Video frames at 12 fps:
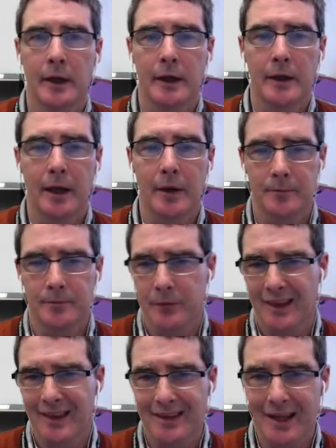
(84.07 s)
Now,
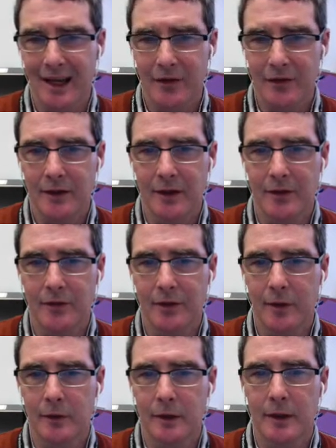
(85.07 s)
testing is
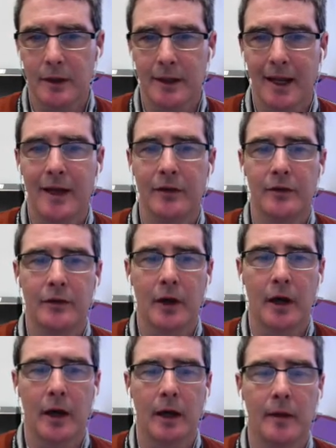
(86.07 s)
something that takes
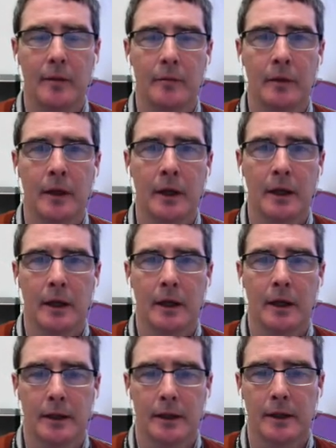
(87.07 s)
time
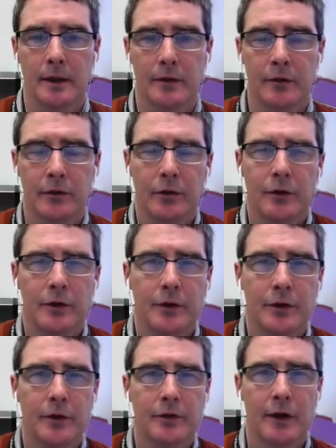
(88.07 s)
sort of to
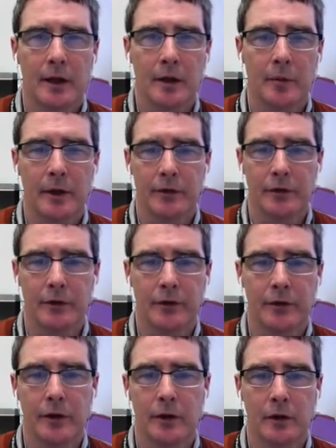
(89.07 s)
develop as a
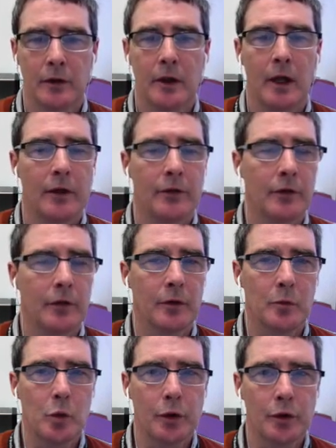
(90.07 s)
skill, and so the
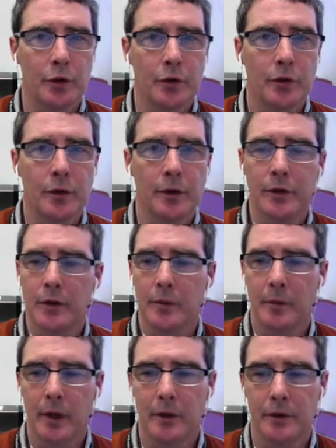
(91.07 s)
more you do it, the
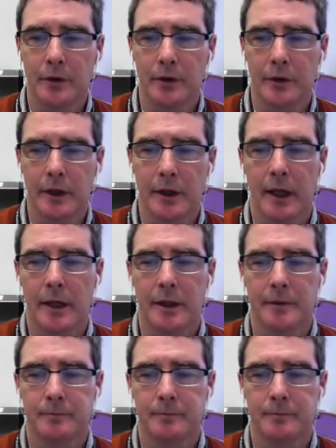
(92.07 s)
better you'll get at it.